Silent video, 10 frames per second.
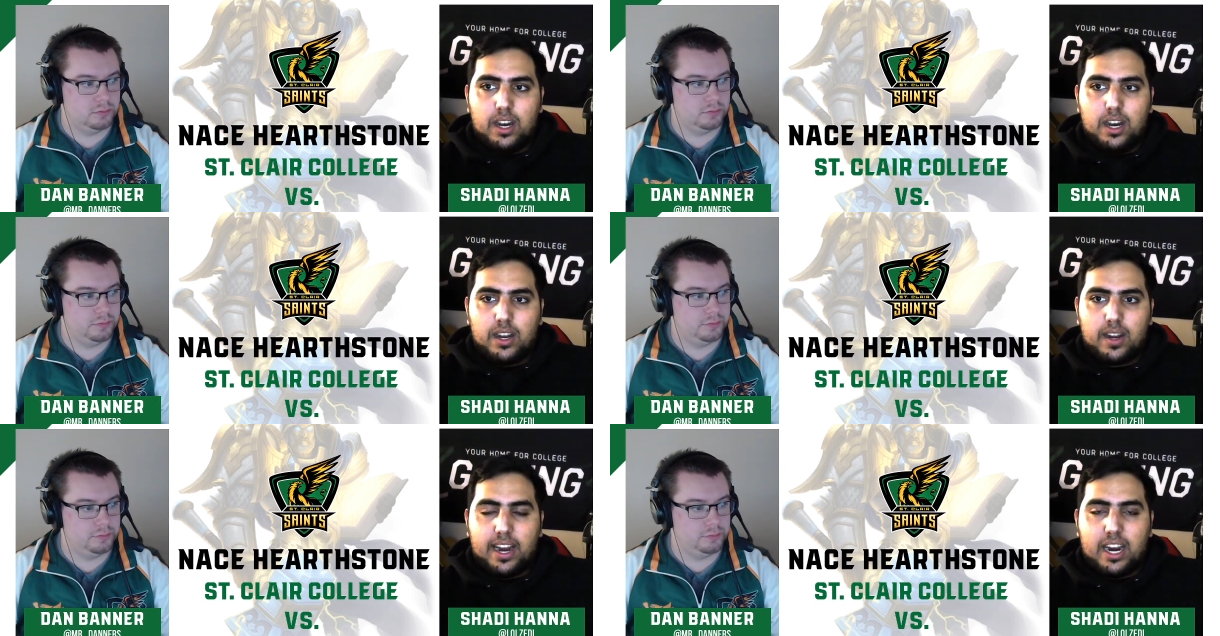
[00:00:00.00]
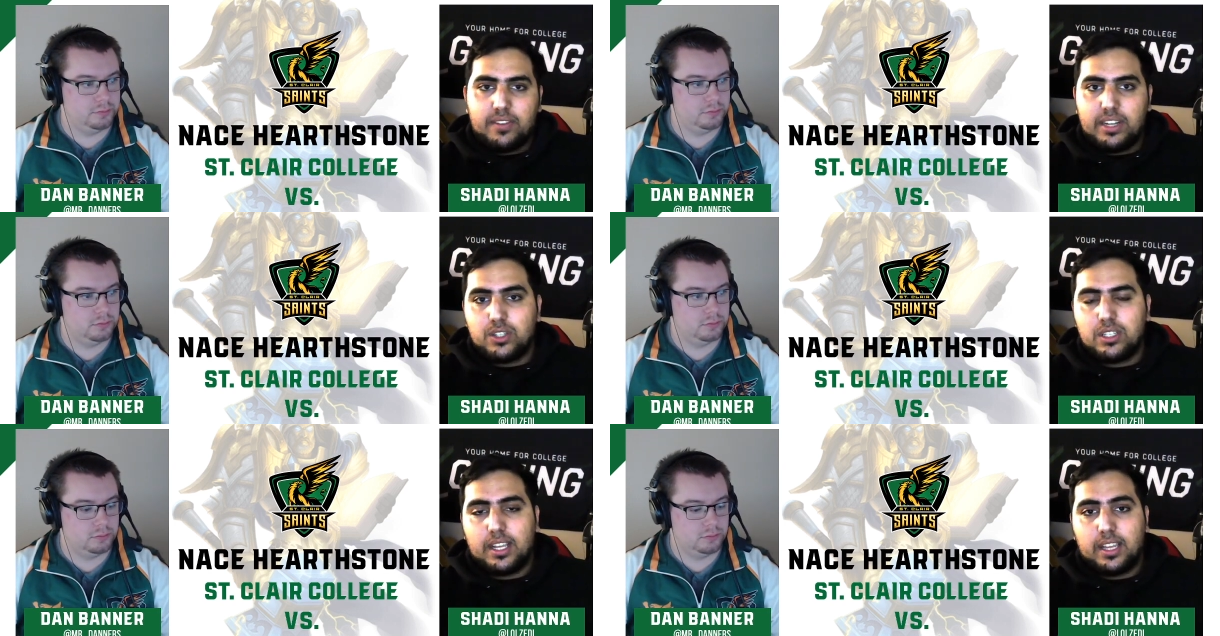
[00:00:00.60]
Speaker 1: uh, kind of
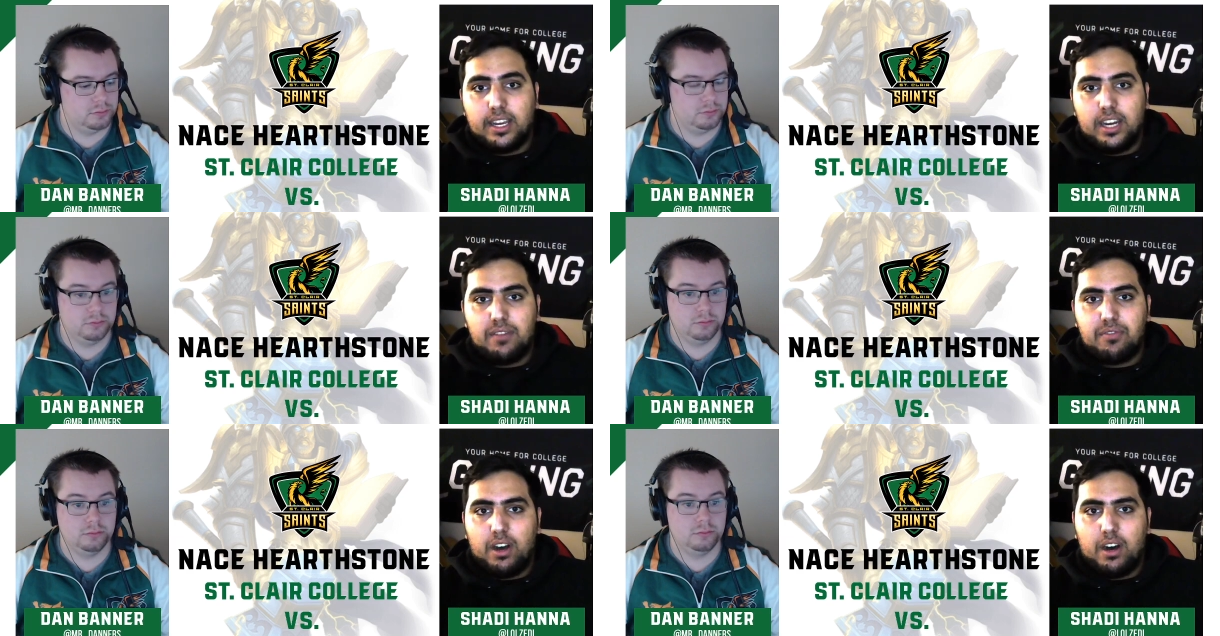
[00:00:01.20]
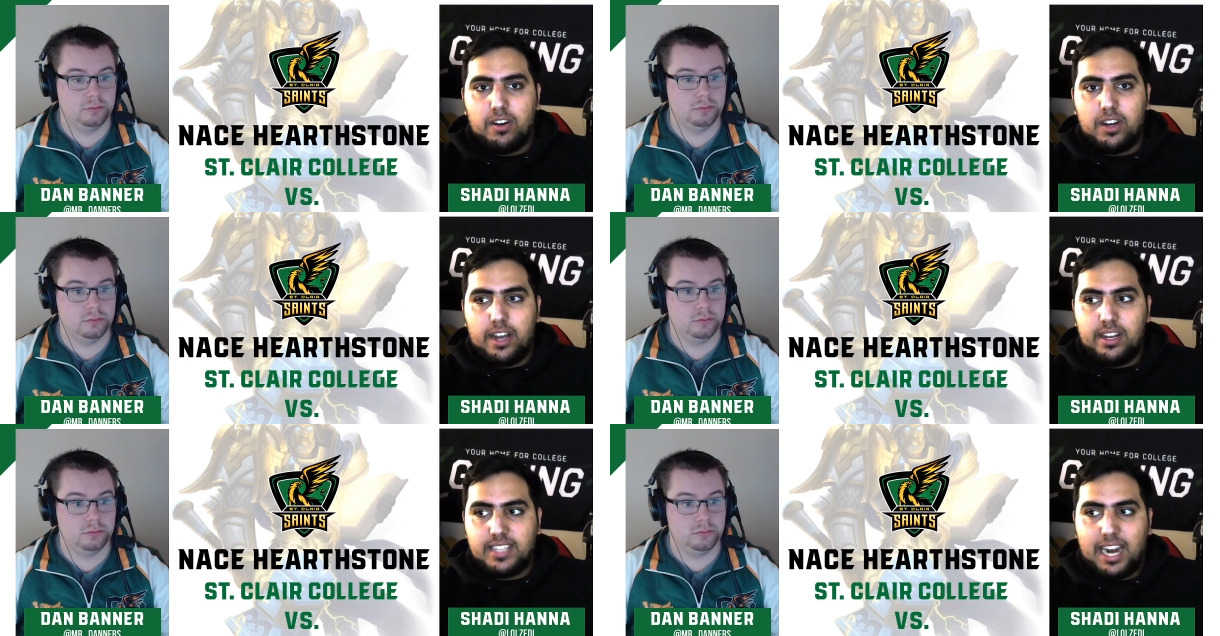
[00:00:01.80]
interestingly enough, uh,
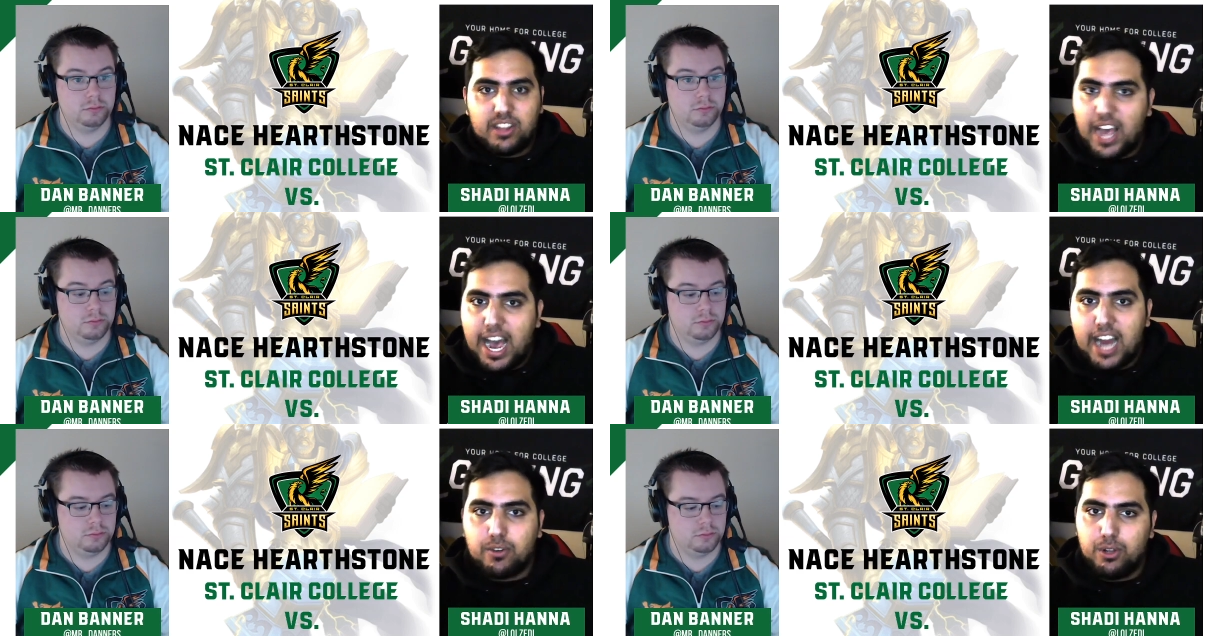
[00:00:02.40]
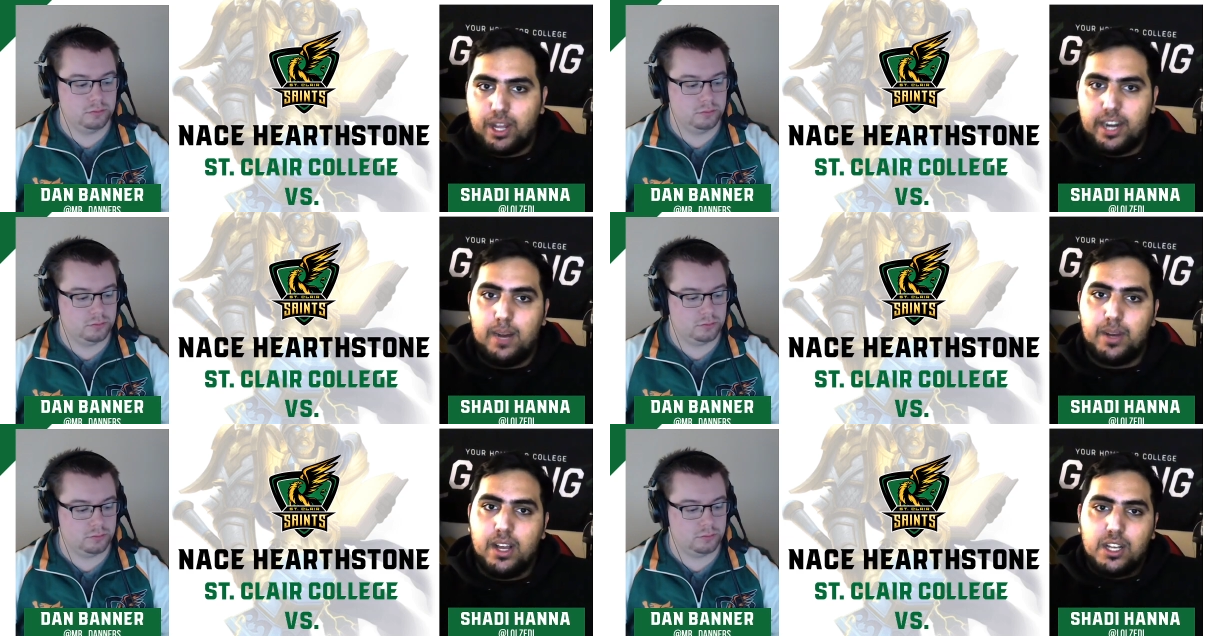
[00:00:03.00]
an entirely aggro
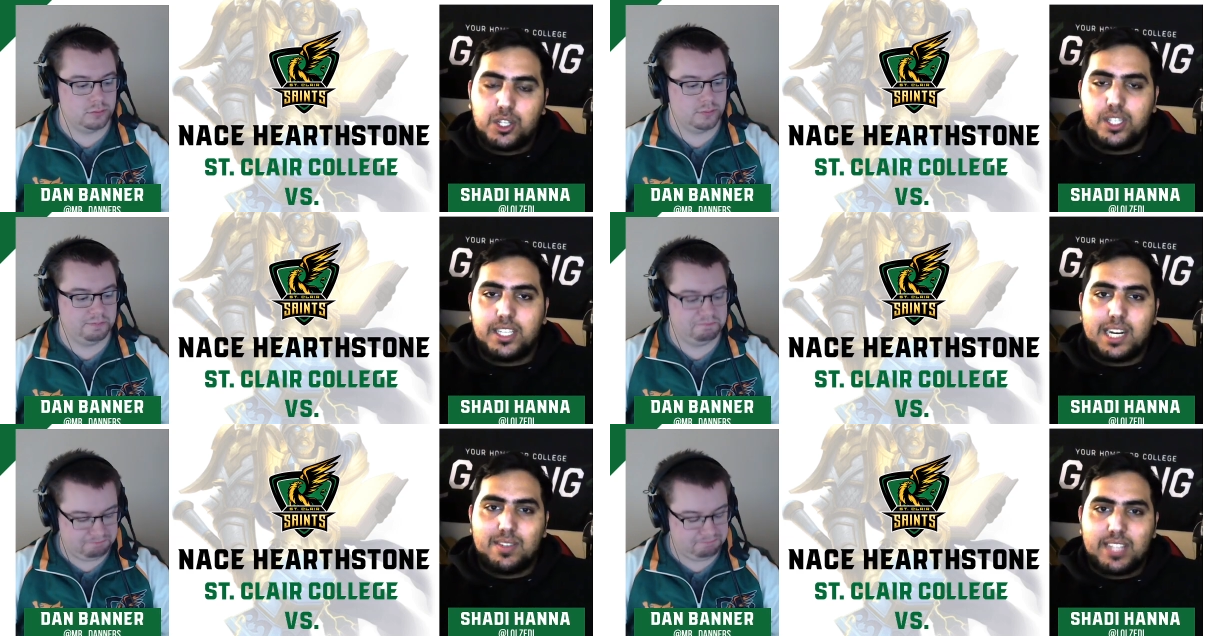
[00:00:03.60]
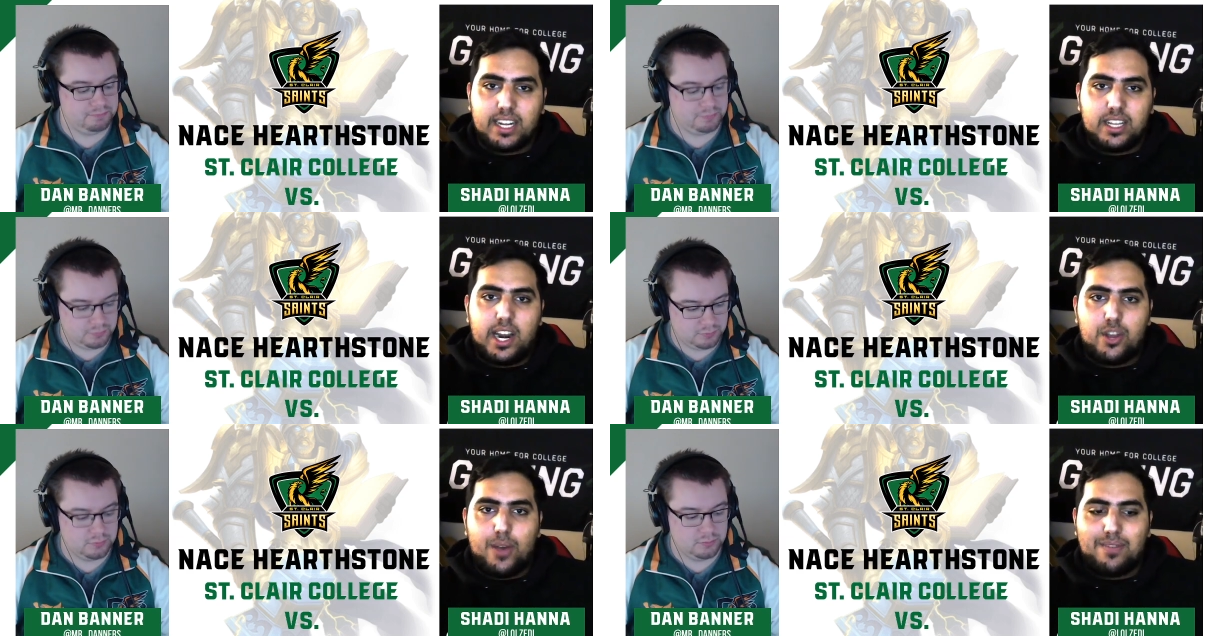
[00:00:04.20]
lineup. So on the side of St.
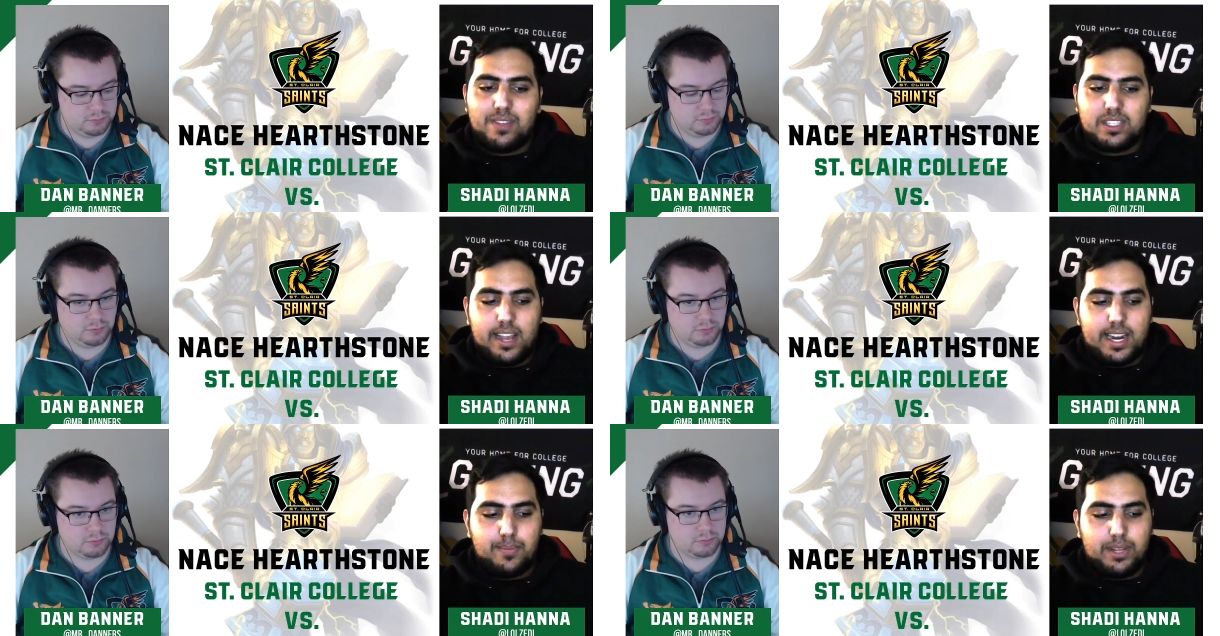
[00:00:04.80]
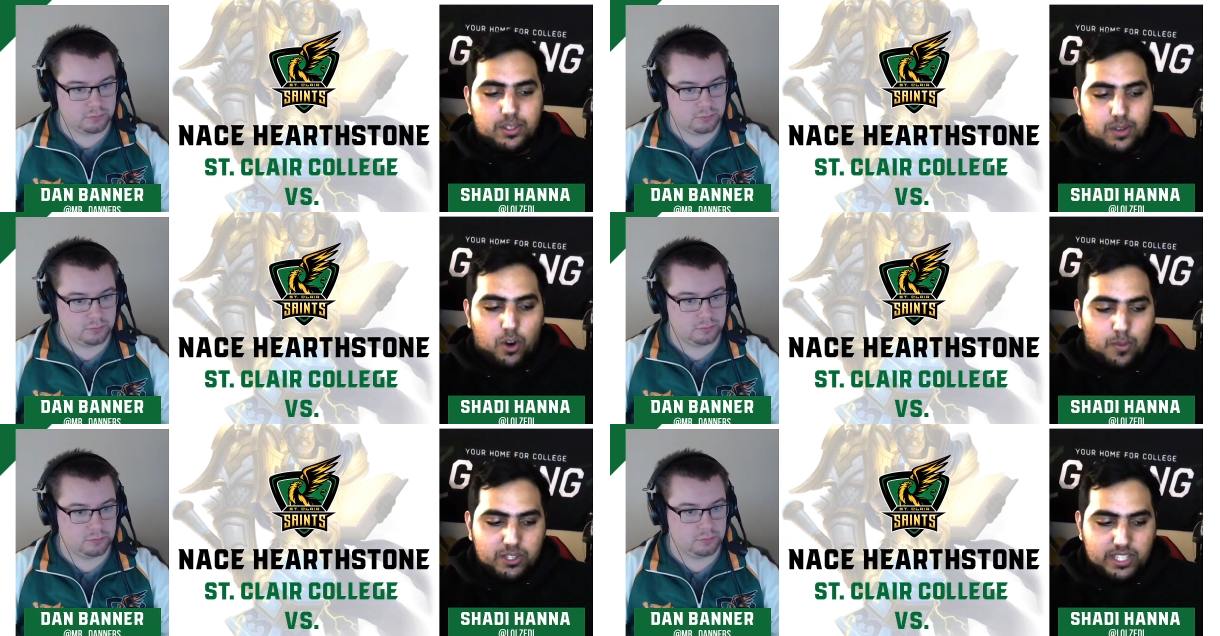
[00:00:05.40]
Clair, you have this lineup that's almost